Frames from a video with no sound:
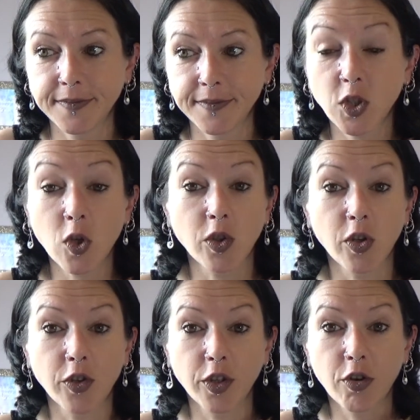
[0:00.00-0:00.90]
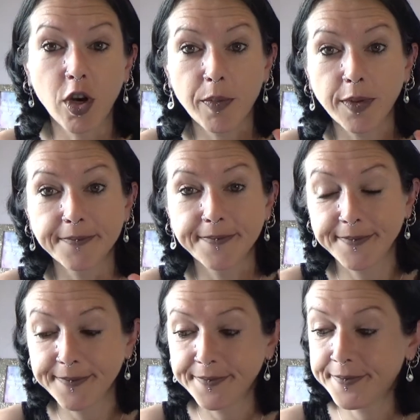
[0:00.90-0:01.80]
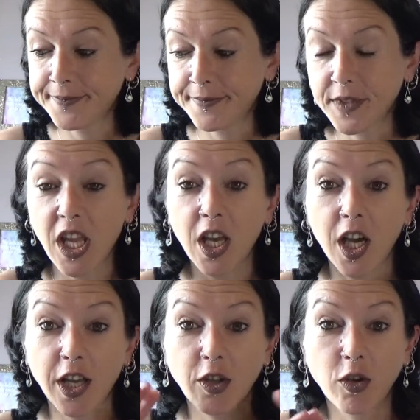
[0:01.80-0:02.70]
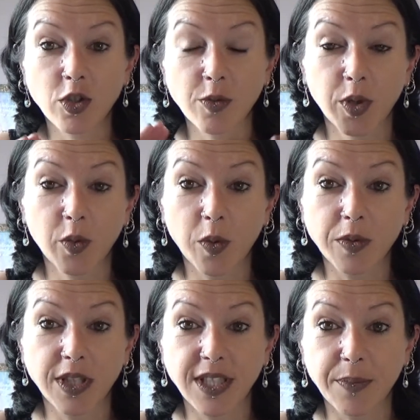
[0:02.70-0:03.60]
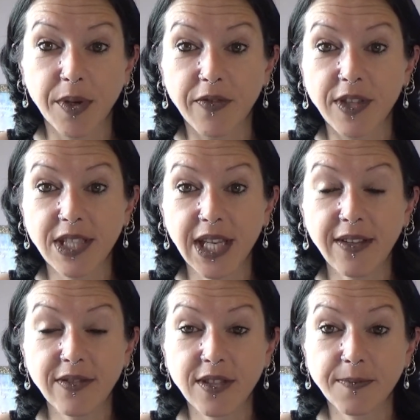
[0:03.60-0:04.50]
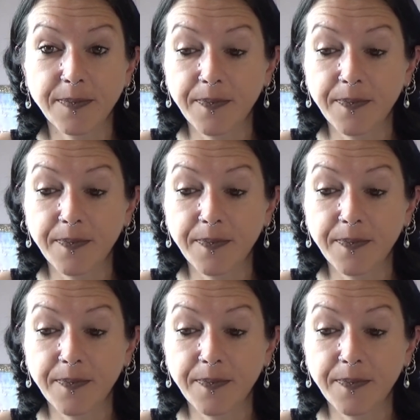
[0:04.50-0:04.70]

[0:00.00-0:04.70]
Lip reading: sold up now crop. I got to the point where I was going to separate for the sleeves.